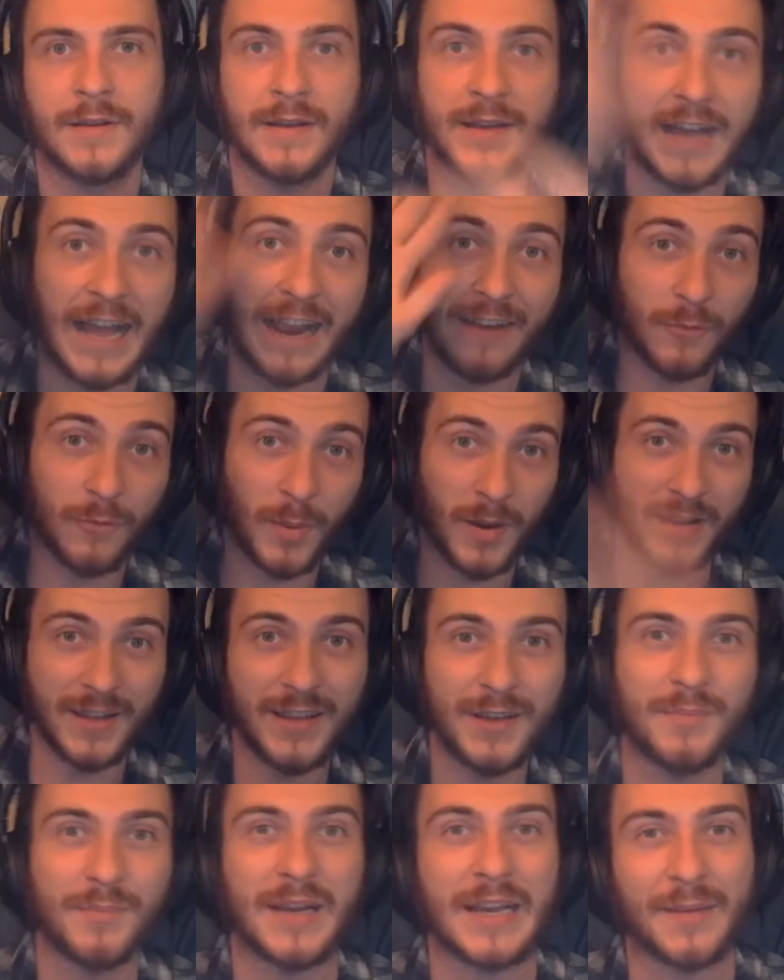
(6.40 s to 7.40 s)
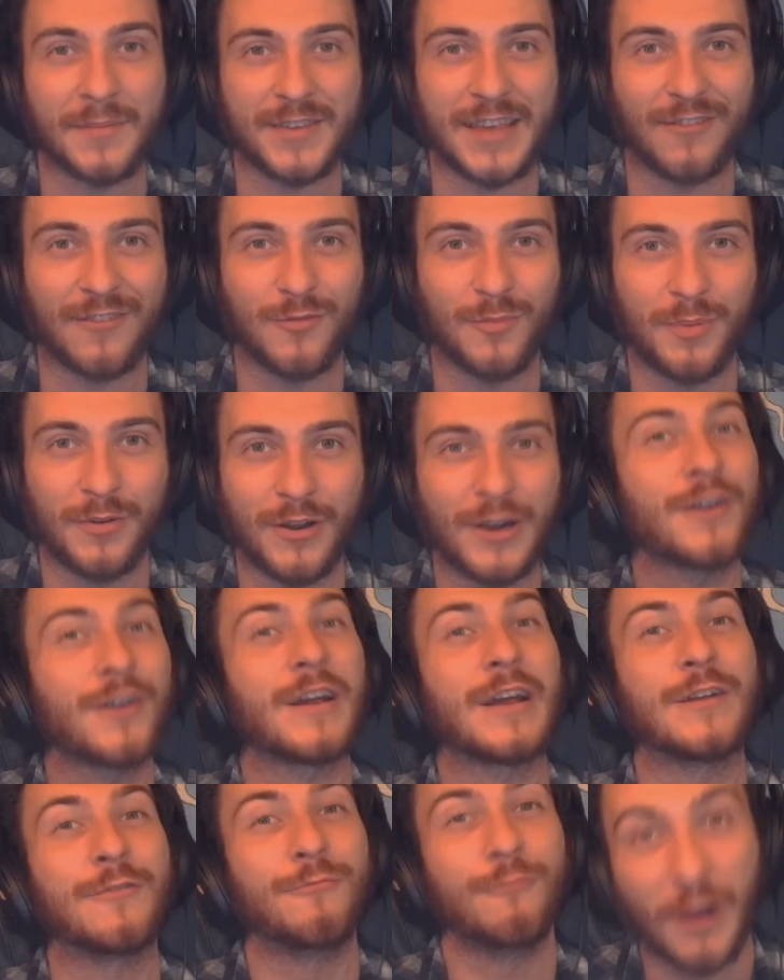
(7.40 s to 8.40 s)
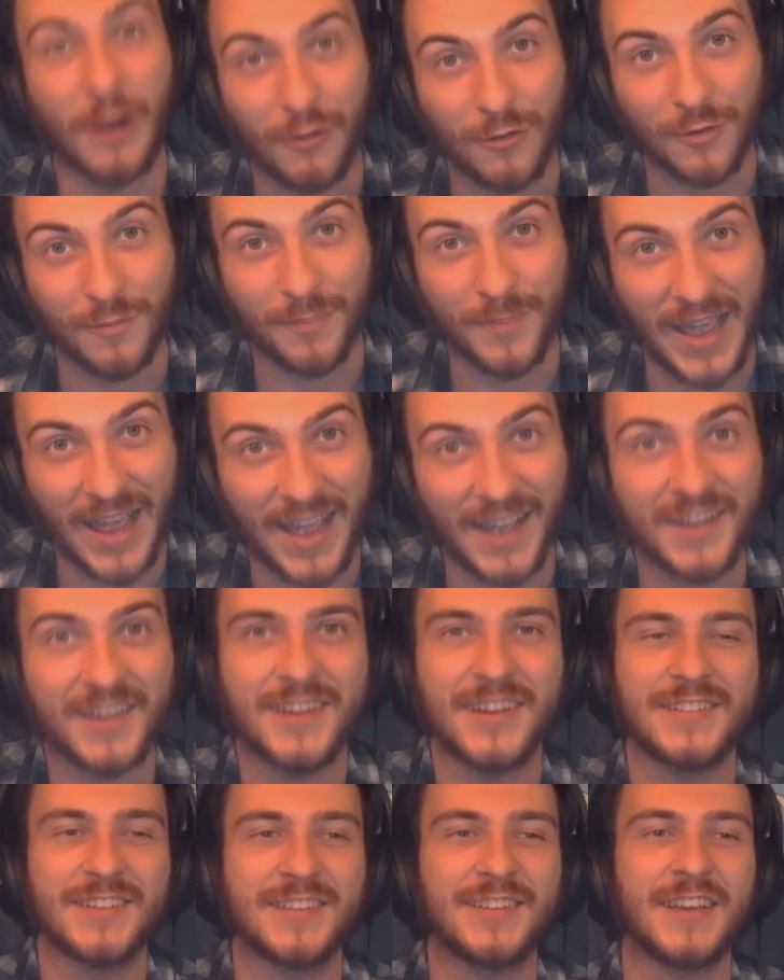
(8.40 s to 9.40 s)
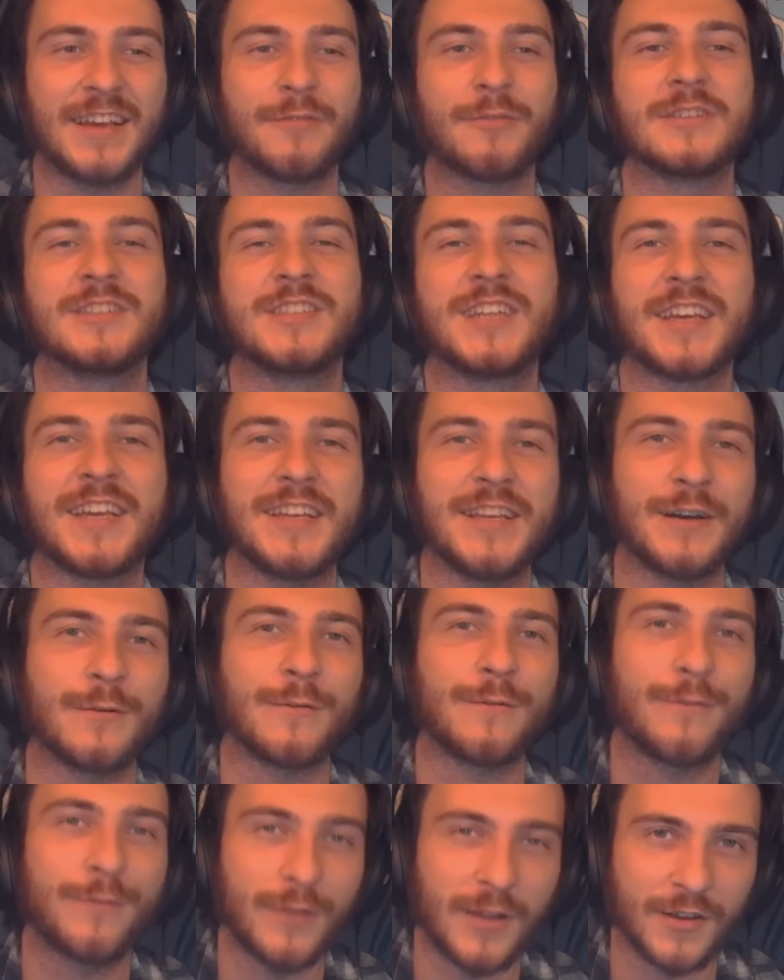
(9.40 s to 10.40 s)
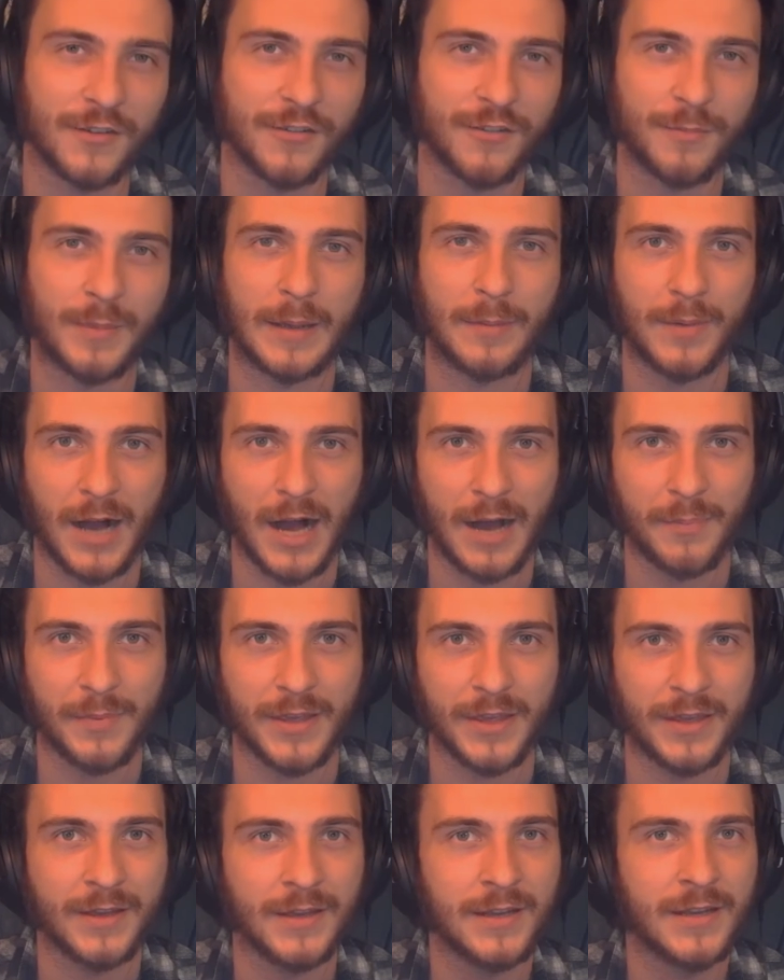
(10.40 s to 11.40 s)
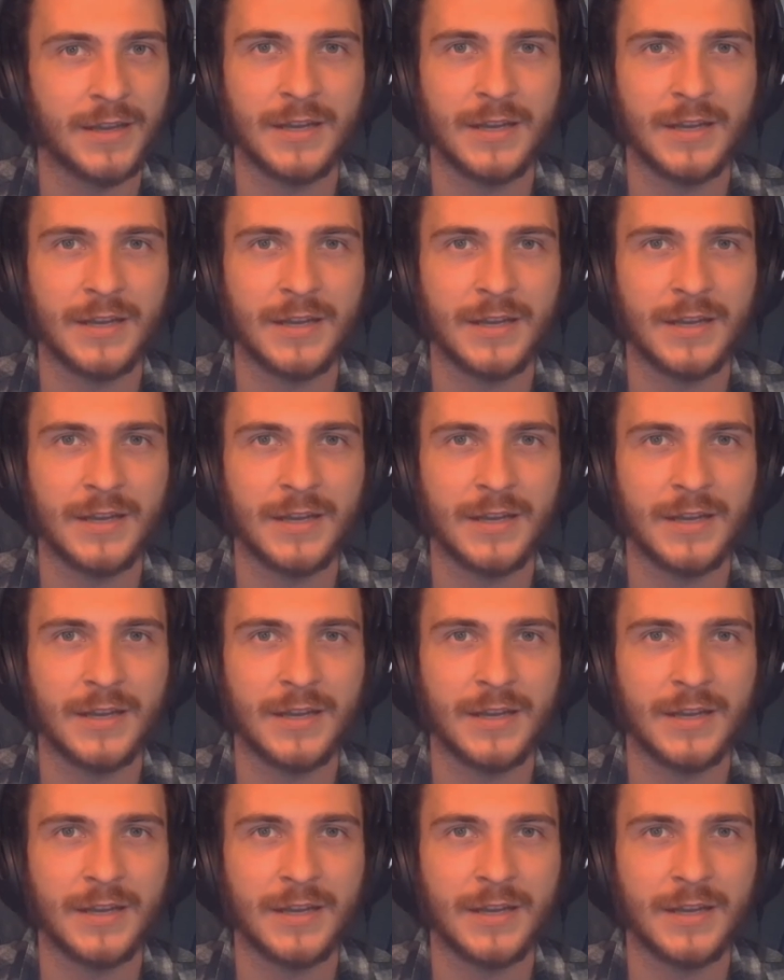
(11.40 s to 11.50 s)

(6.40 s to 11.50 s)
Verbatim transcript: Hi everybody, my name's Gavin Poyer and welcome back. Today we're checking out Flux by Poppy.